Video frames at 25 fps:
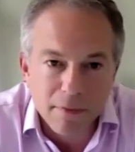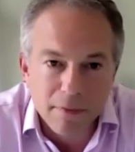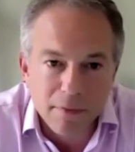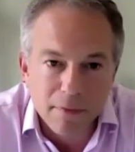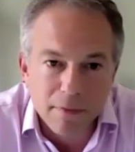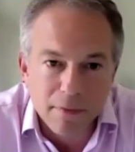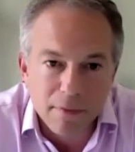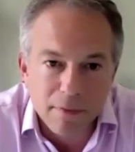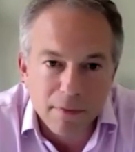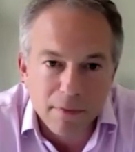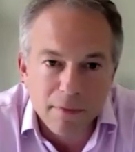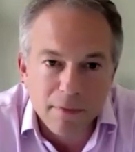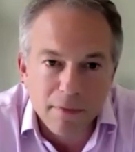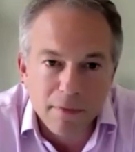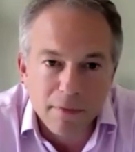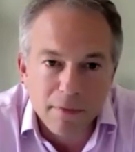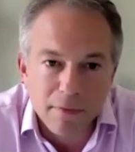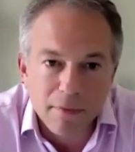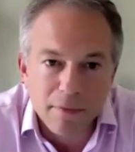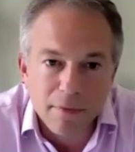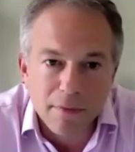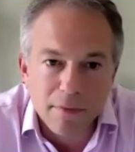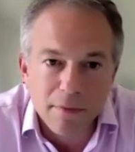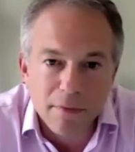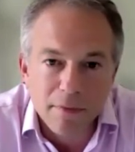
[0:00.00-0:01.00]

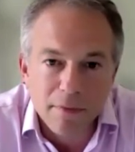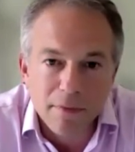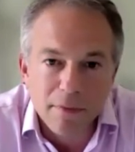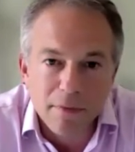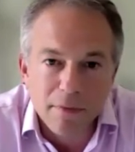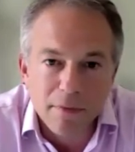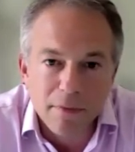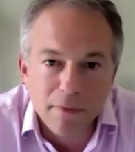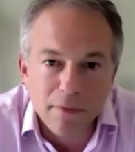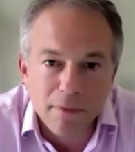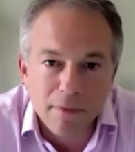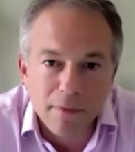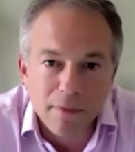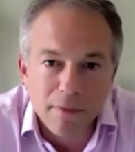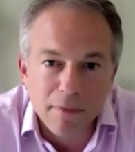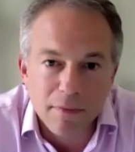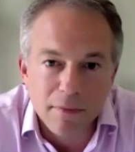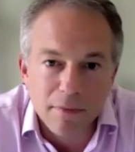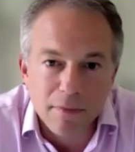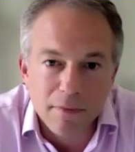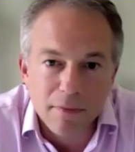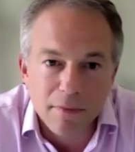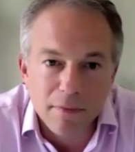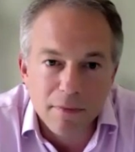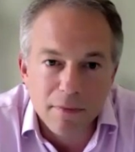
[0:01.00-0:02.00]

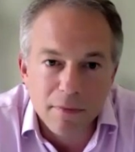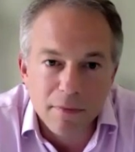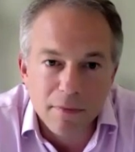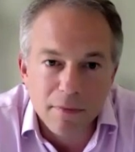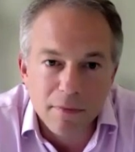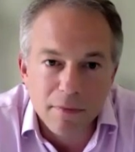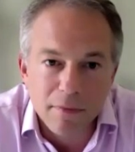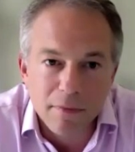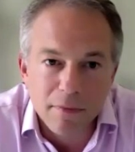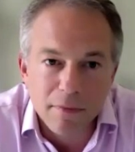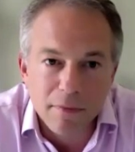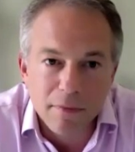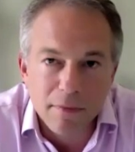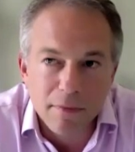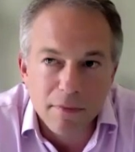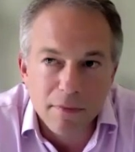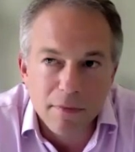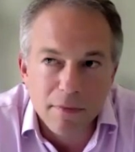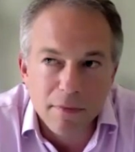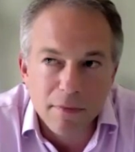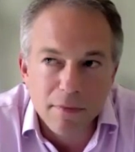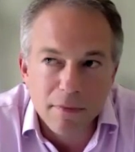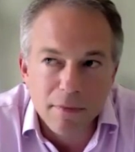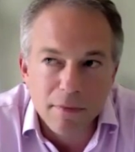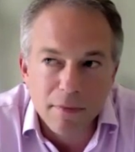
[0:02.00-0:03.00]

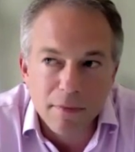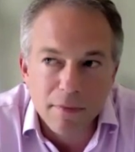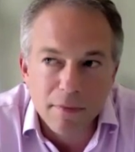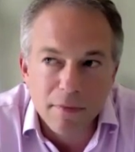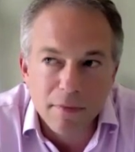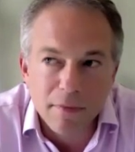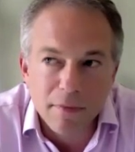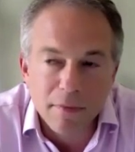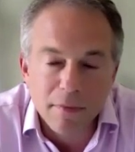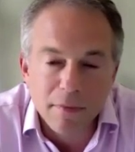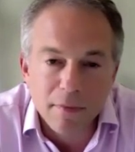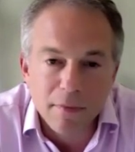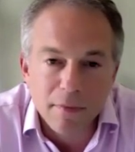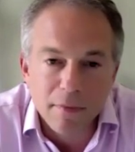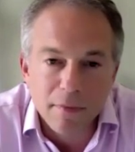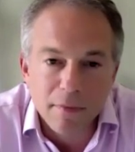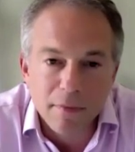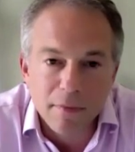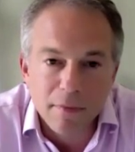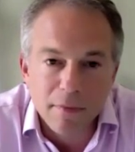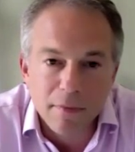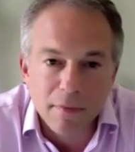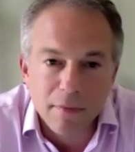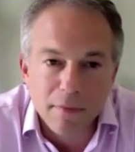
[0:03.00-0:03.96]
The person shown says nothing.